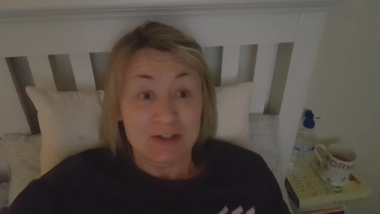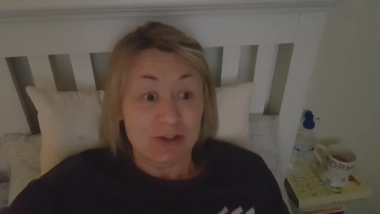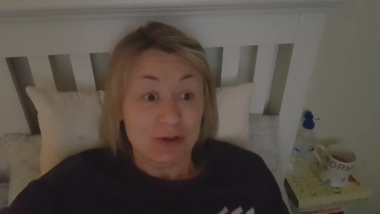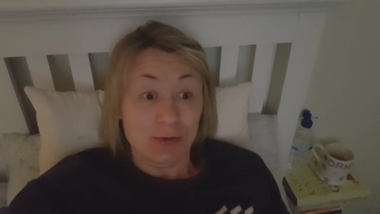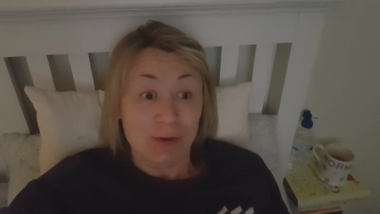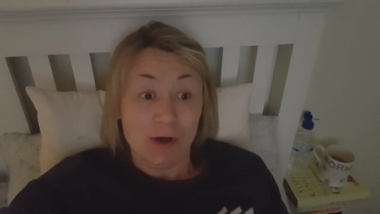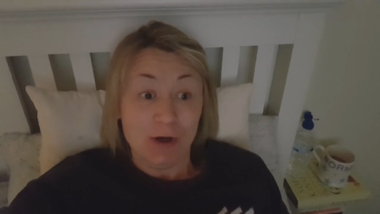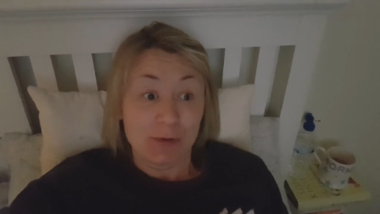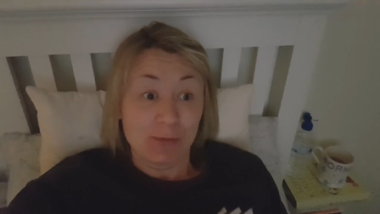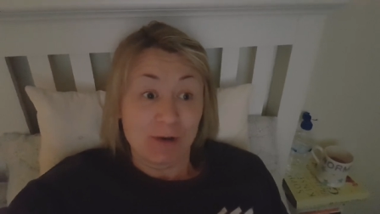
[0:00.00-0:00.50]

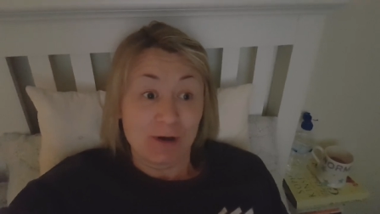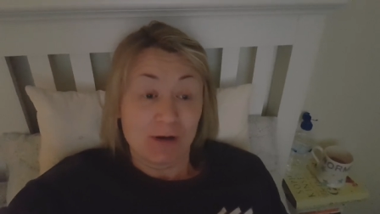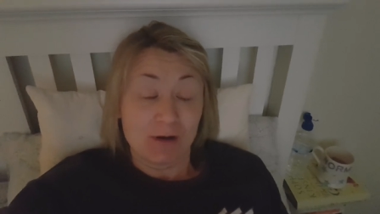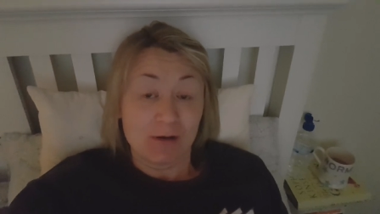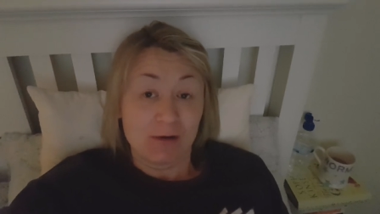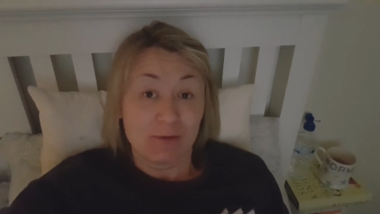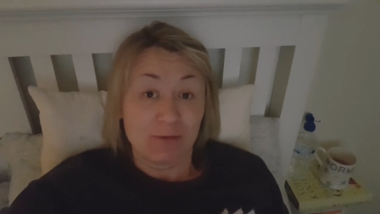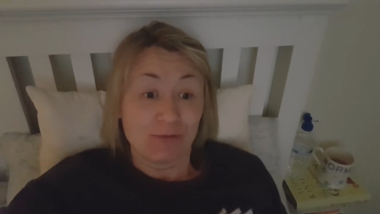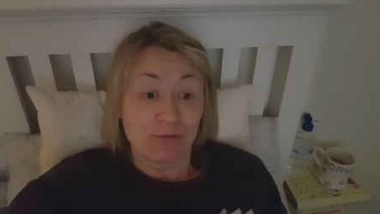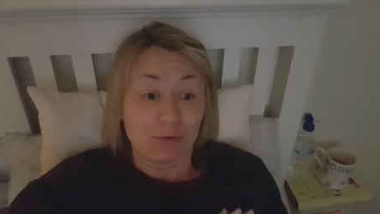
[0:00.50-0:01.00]
due home at
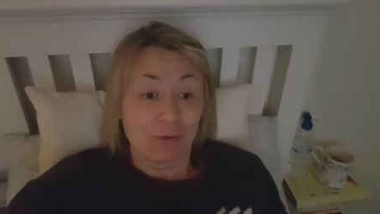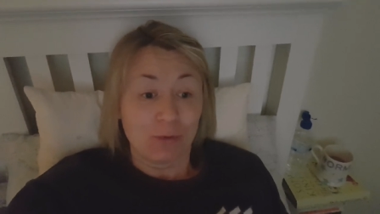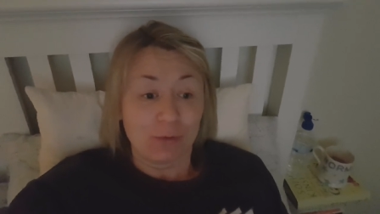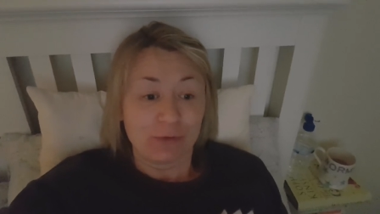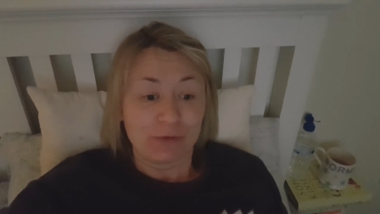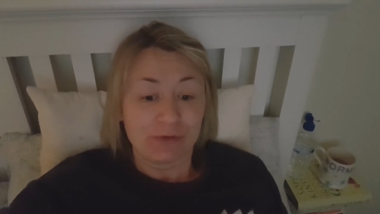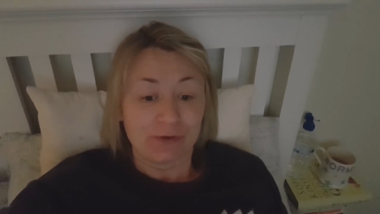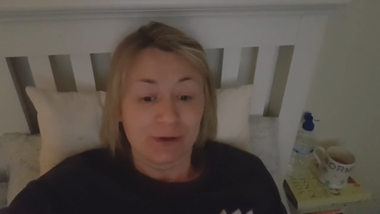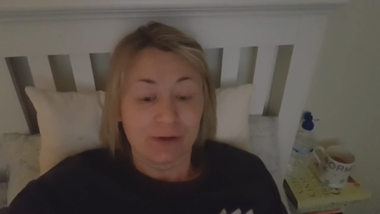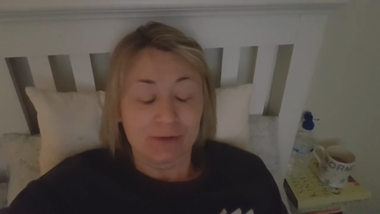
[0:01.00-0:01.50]
half
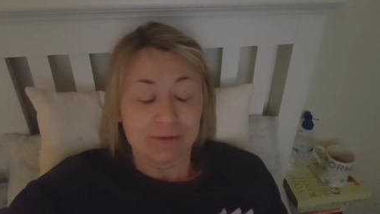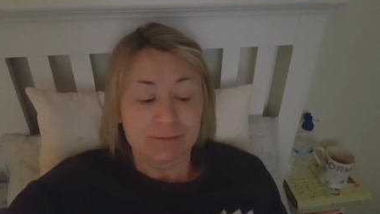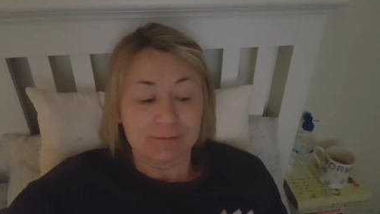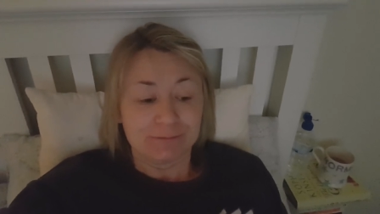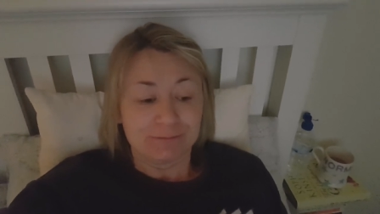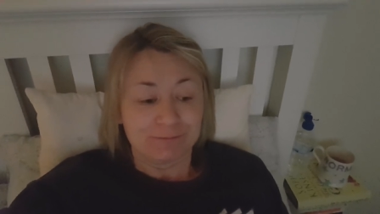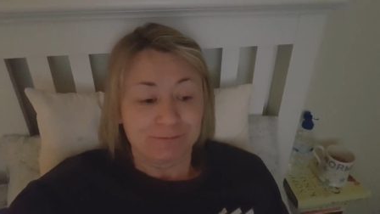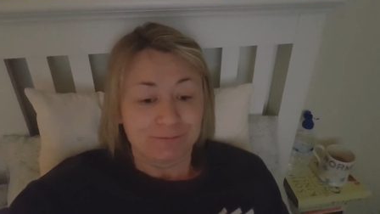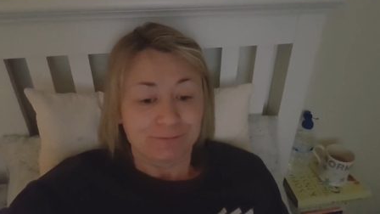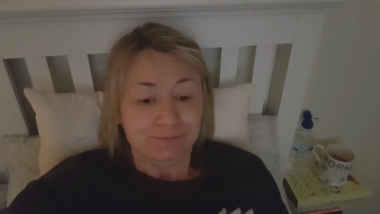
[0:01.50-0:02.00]
four, so
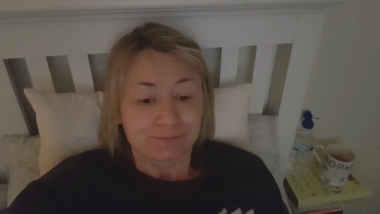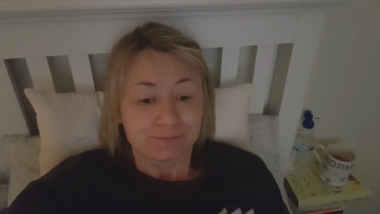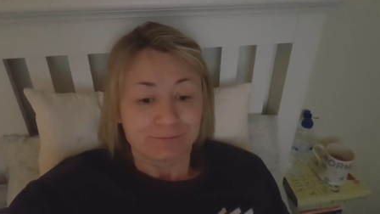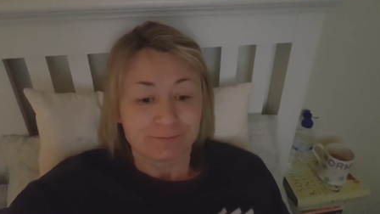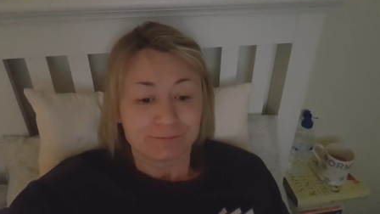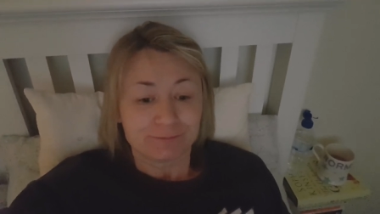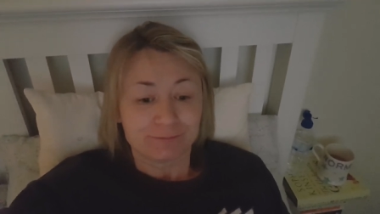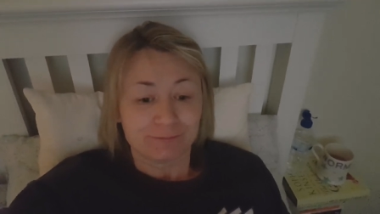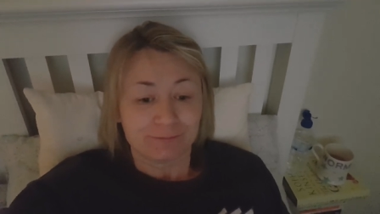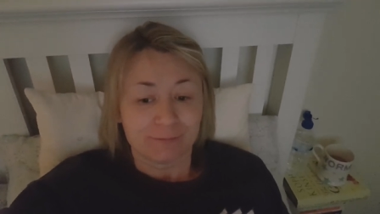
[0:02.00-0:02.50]

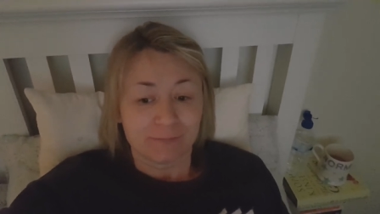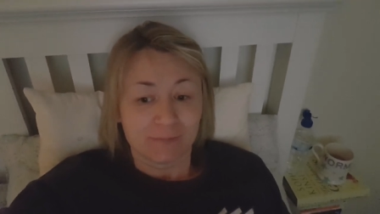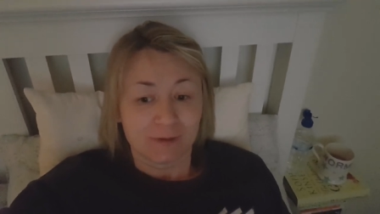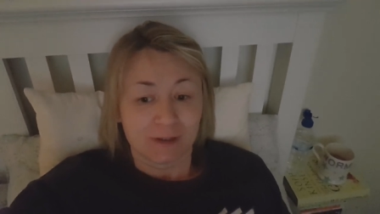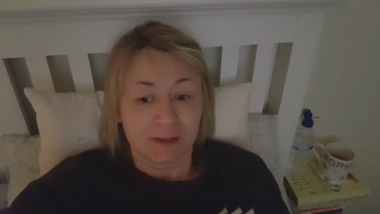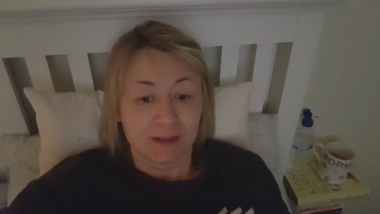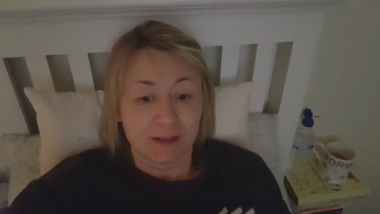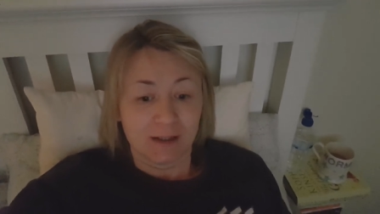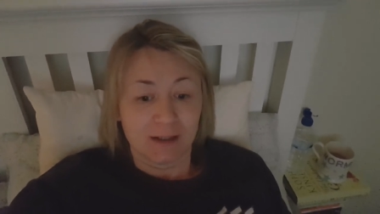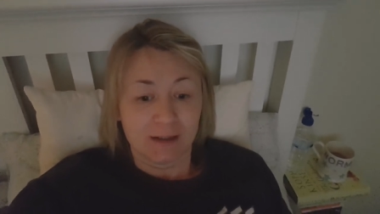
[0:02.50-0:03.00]

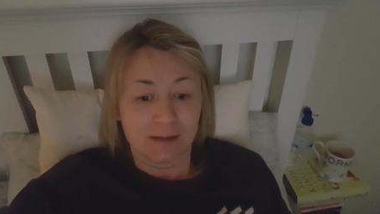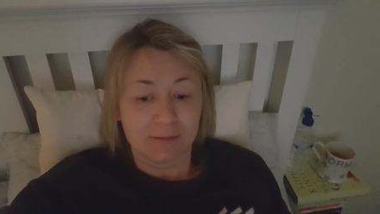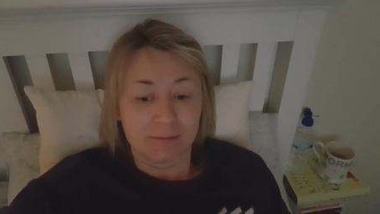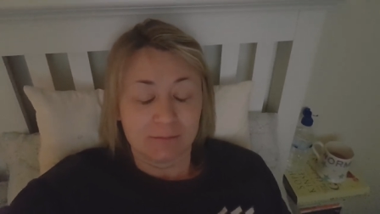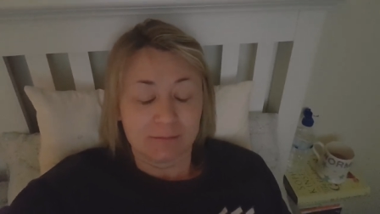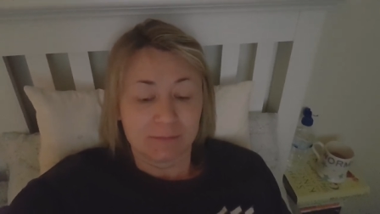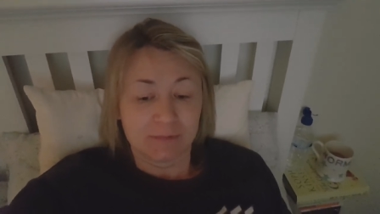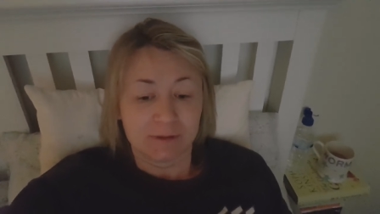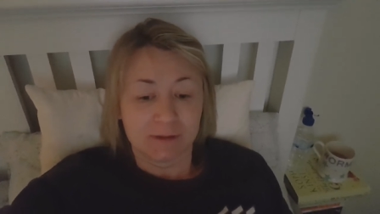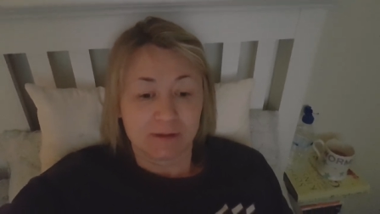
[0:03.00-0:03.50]

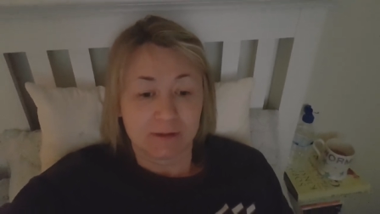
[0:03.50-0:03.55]
um,